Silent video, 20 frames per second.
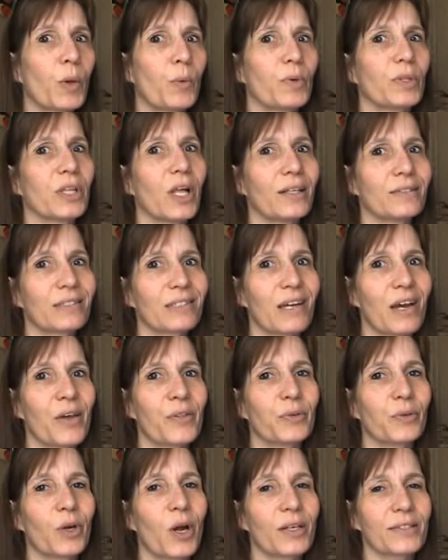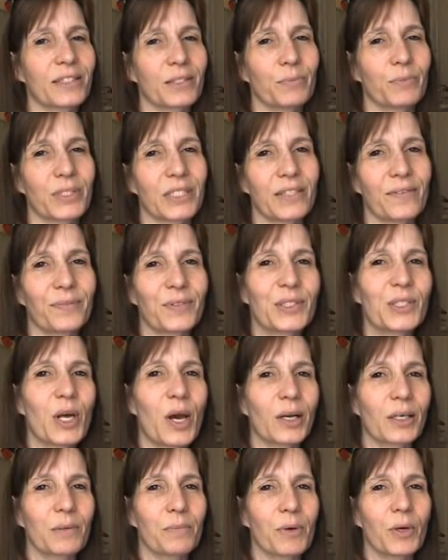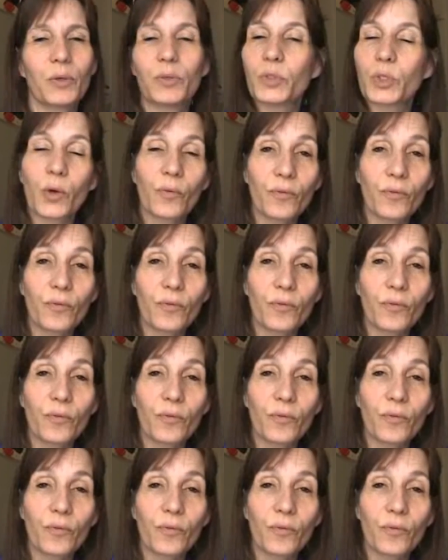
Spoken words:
with lots of other awesome stuff to talk about.